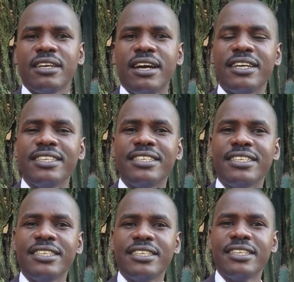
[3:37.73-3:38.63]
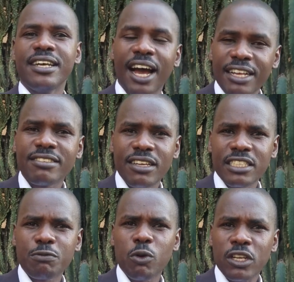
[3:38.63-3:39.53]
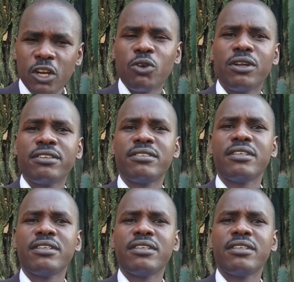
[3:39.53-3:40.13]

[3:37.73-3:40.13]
and uh, I stands for ignorance